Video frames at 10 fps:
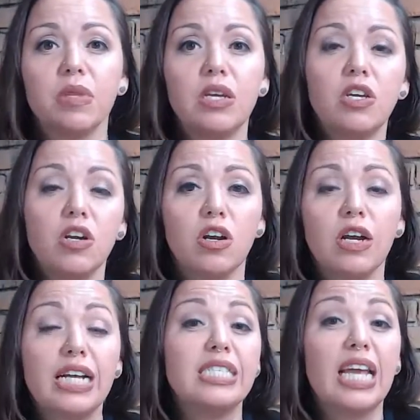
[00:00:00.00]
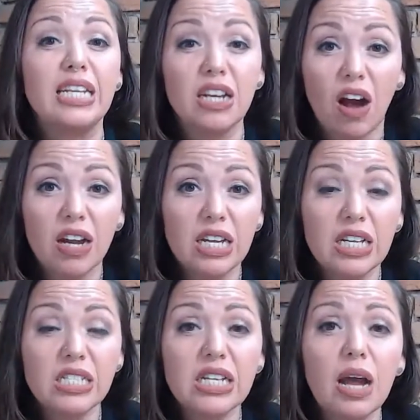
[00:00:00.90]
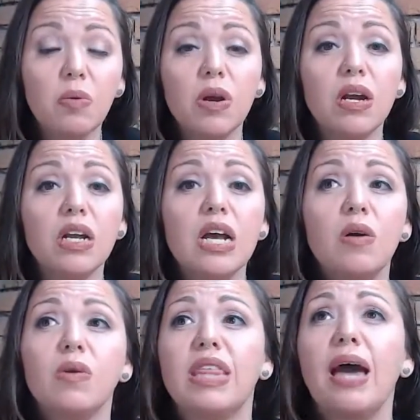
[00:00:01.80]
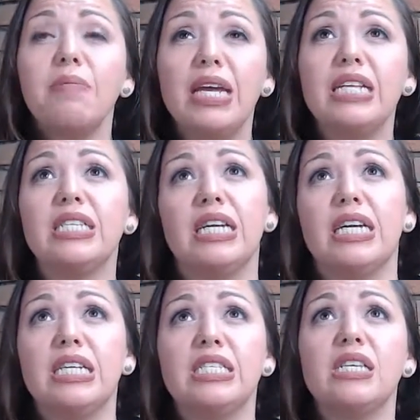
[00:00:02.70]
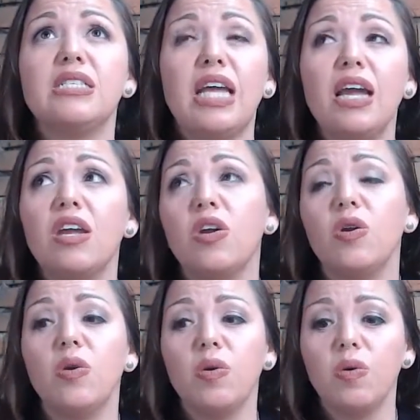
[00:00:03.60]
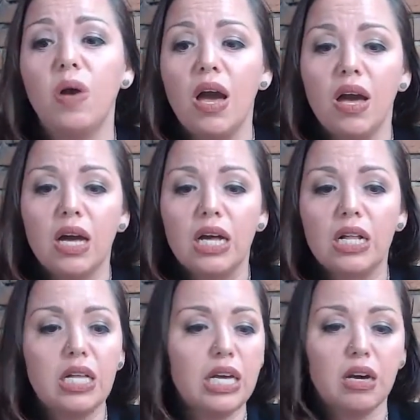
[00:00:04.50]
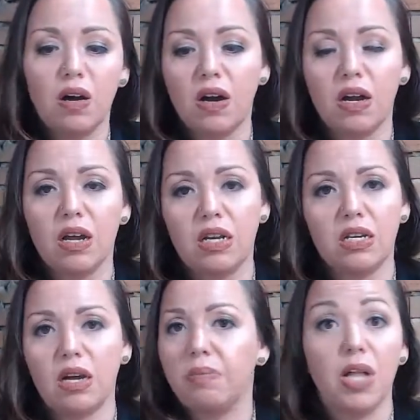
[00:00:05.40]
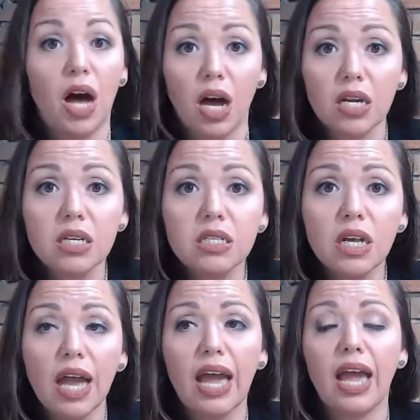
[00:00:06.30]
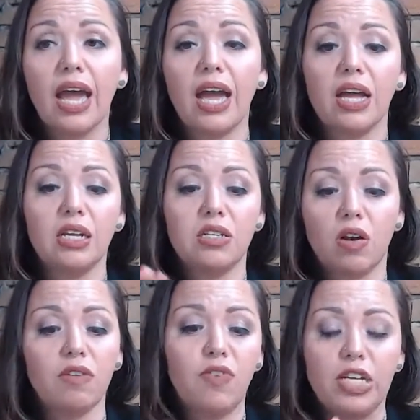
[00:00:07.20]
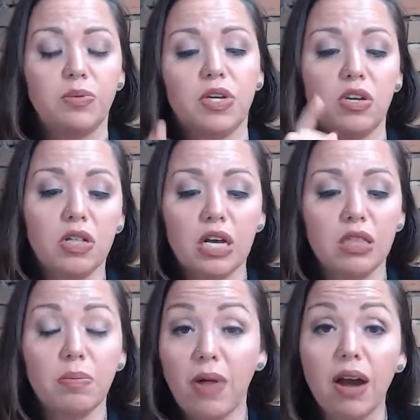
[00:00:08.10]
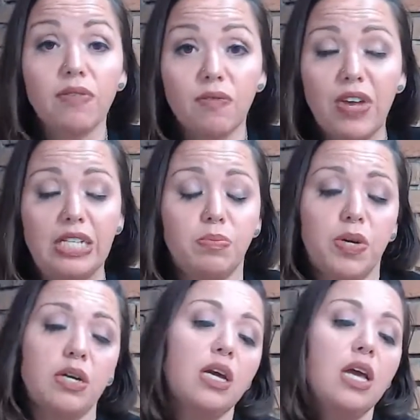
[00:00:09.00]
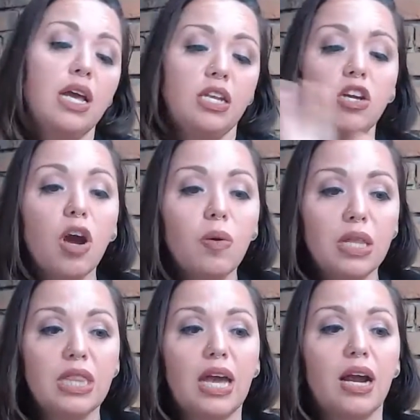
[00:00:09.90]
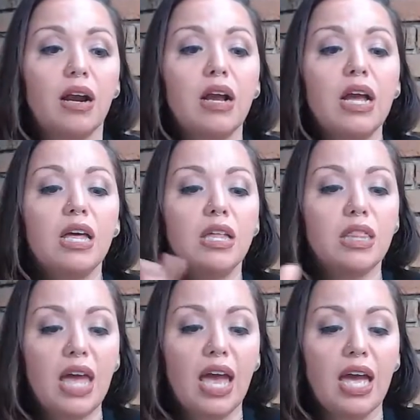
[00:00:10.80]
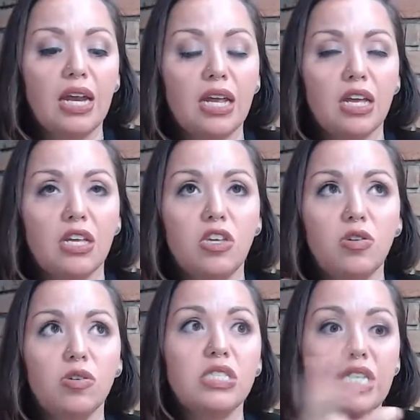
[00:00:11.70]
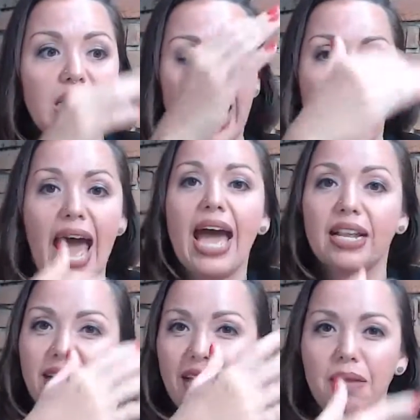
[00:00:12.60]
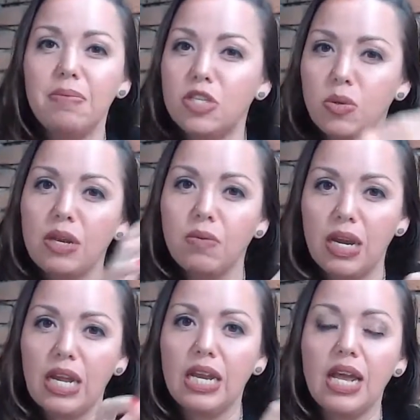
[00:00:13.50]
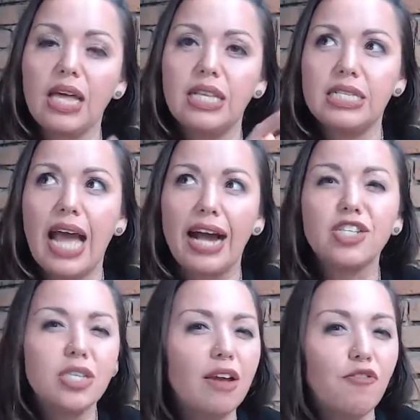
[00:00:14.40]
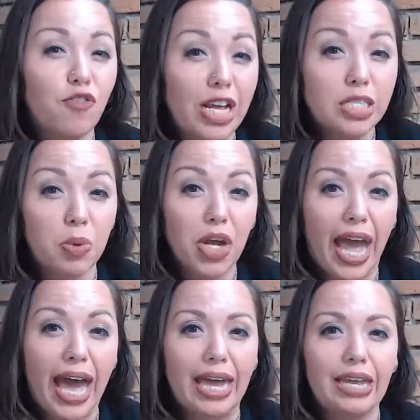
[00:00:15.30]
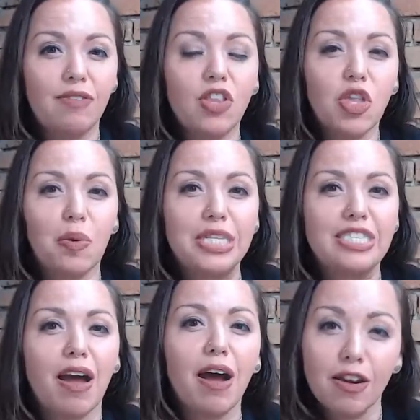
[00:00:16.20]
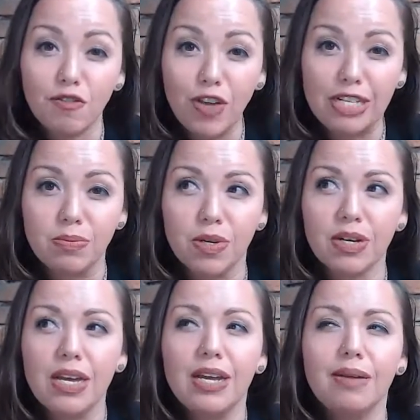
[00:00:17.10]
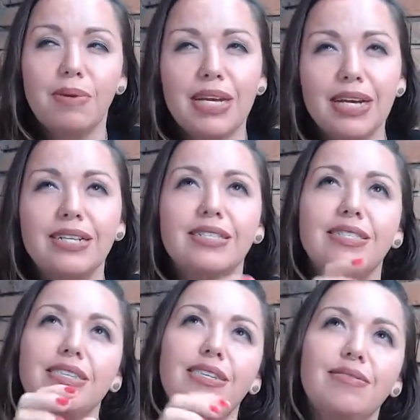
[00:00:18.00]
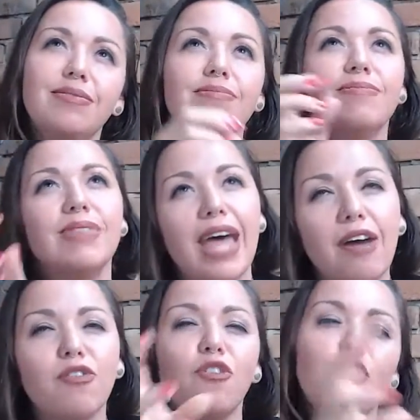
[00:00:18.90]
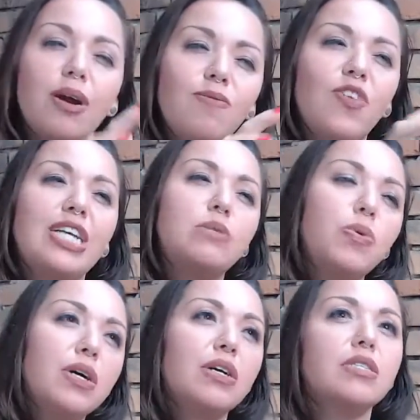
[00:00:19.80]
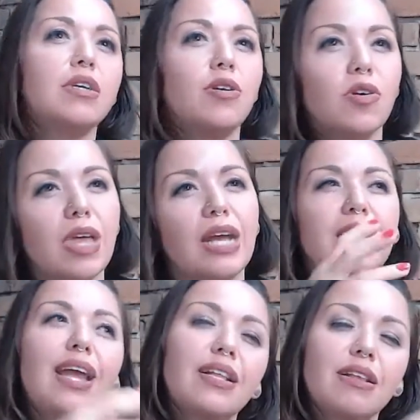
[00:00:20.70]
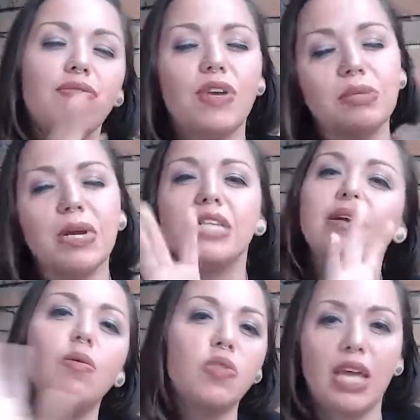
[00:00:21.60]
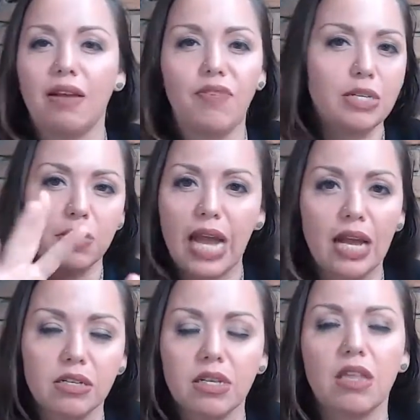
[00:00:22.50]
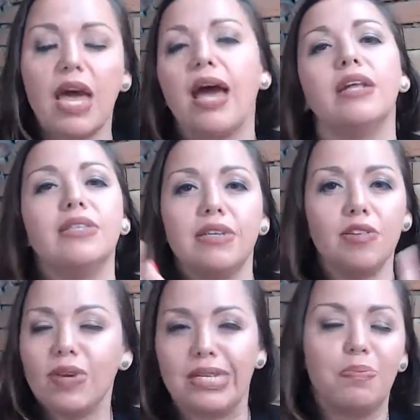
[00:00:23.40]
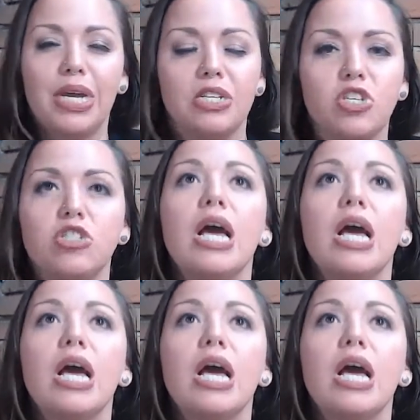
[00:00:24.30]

your extended audience network? What that means is, say you click on a blog and you're on Facebook, you click on the blog from Facebook and you go in there, then you'll see an ad like in between reading, and it's actually a Facebook ad, even though it's not on Facebook, because you left from Facebook, so you're like connected to Facebook. It's a whole thing. Facebook handles all that. You don't get to pick and choose,